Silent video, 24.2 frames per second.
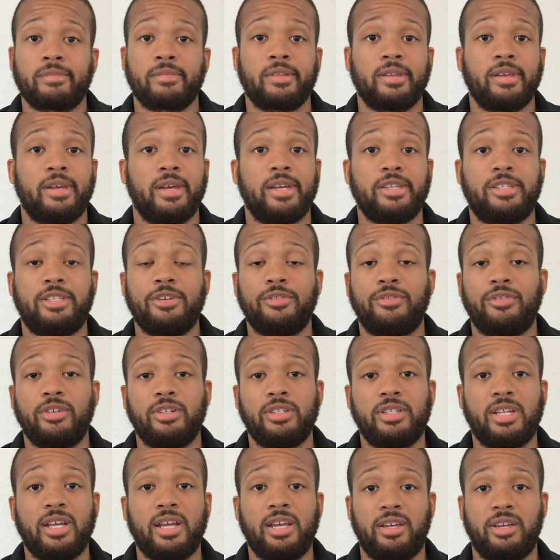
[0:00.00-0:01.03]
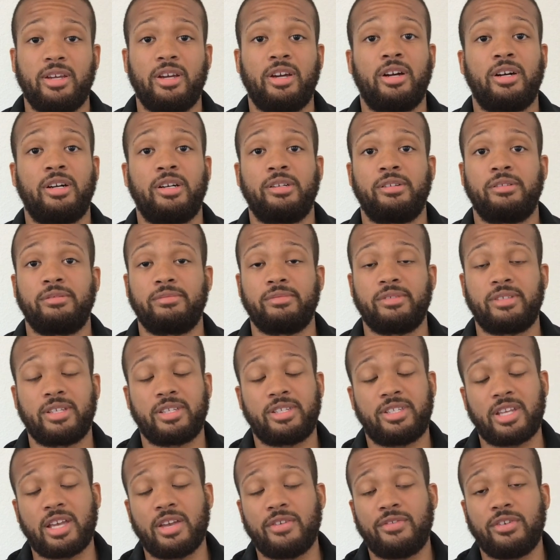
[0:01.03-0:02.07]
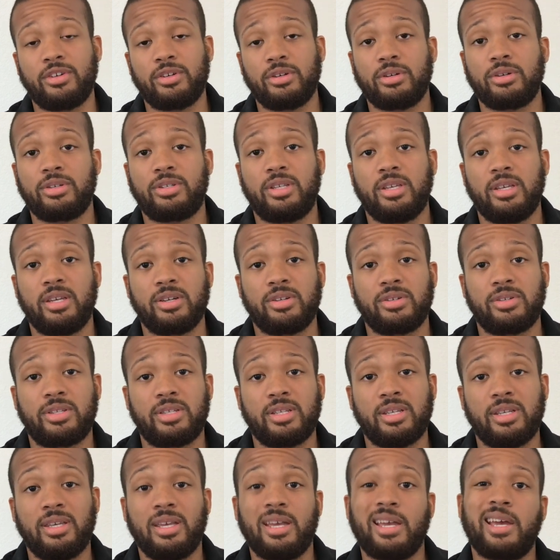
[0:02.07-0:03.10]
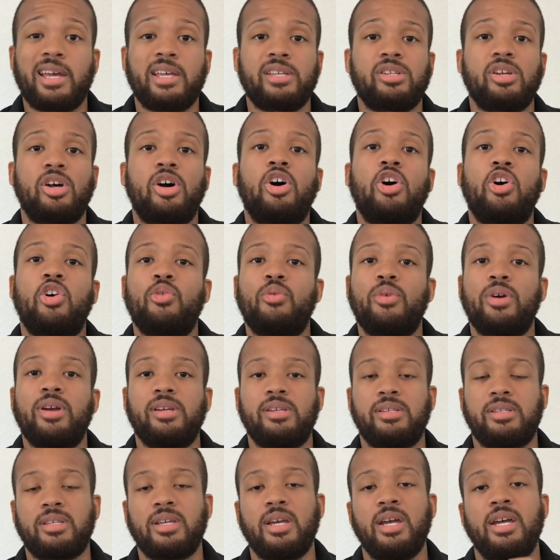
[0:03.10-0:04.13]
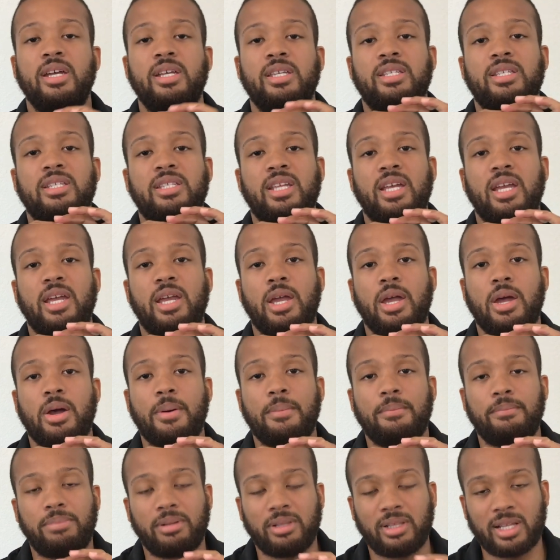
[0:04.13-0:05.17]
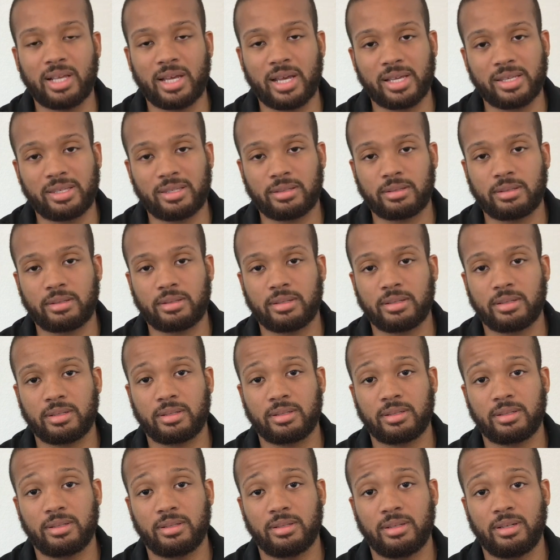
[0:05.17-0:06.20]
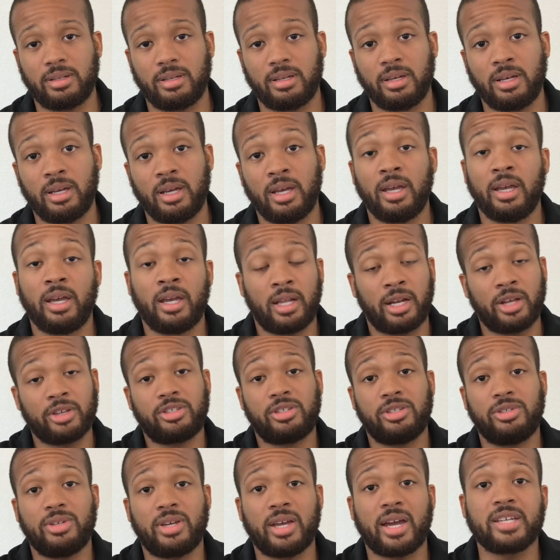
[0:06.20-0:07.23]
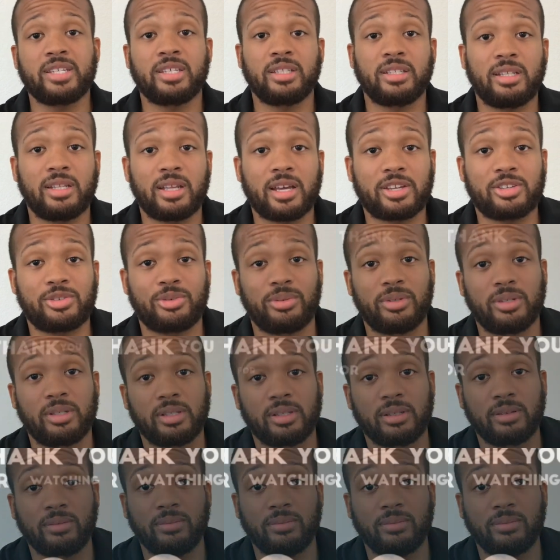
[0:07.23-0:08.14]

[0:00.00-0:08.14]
That's it for today, y'all. It's Xavier CRC. As always, stay blessed. And I'll see you guys on the next one.